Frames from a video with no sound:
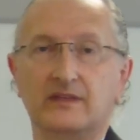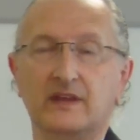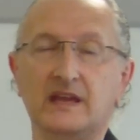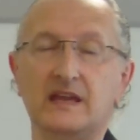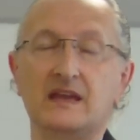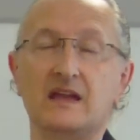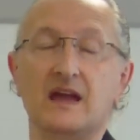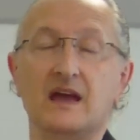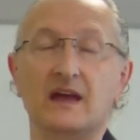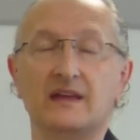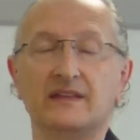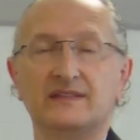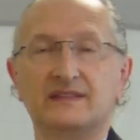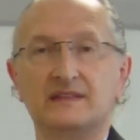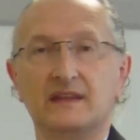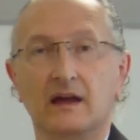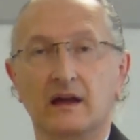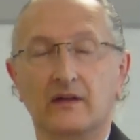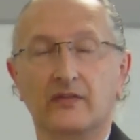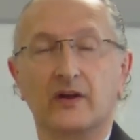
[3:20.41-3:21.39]

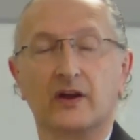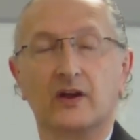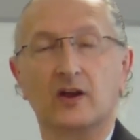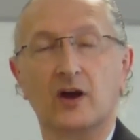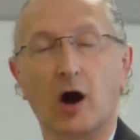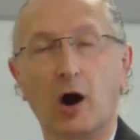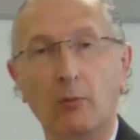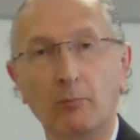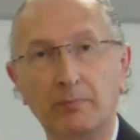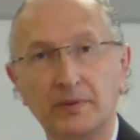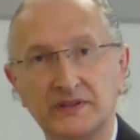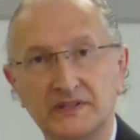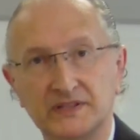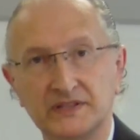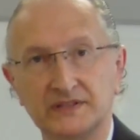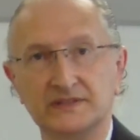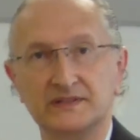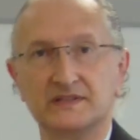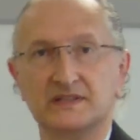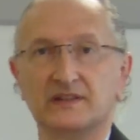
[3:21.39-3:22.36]
the
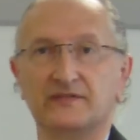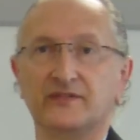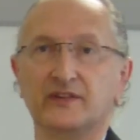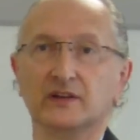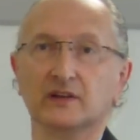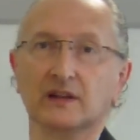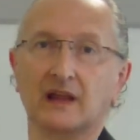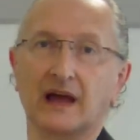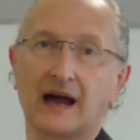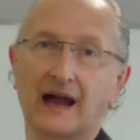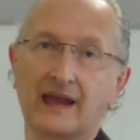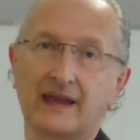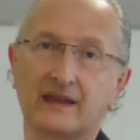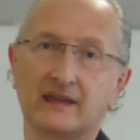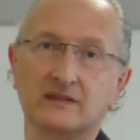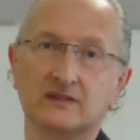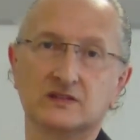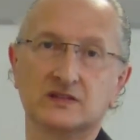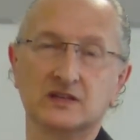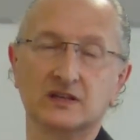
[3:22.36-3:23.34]
competence, if you like,
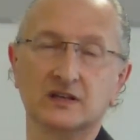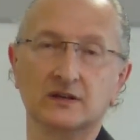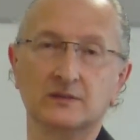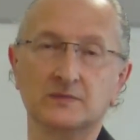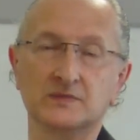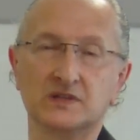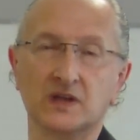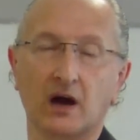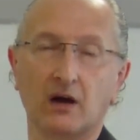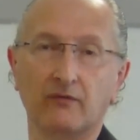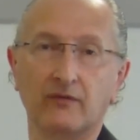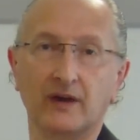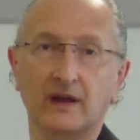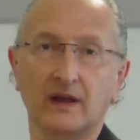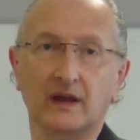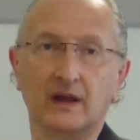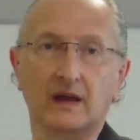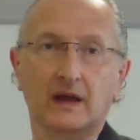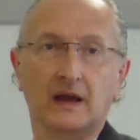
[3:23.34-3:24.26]
in terms of